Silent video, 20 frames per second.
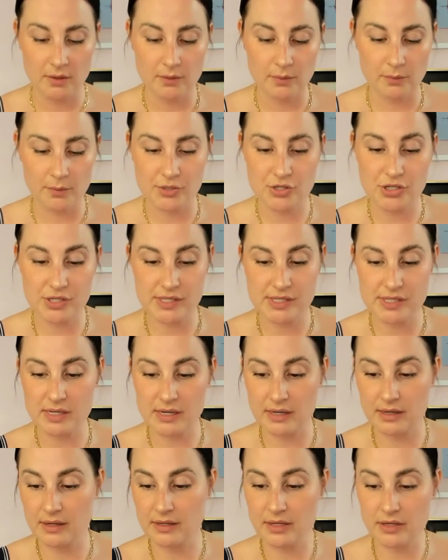Which is,
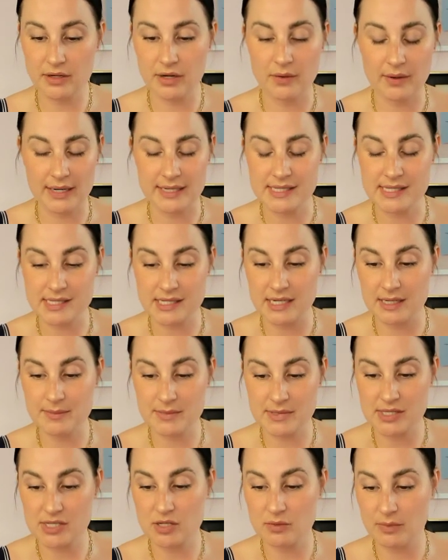you know, it
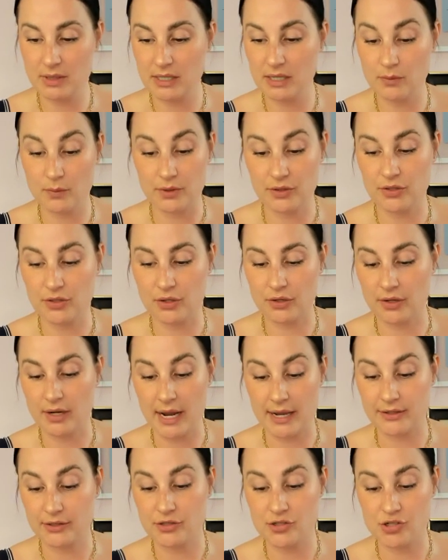seems to me with your
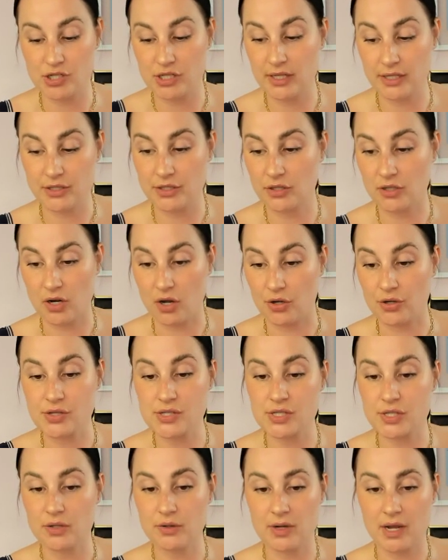energy that you're
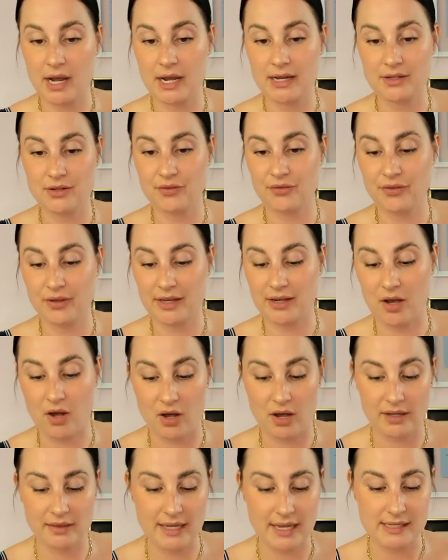also kind of like
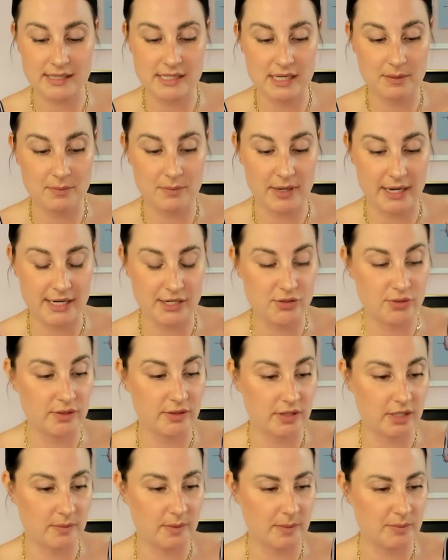on that same page with them.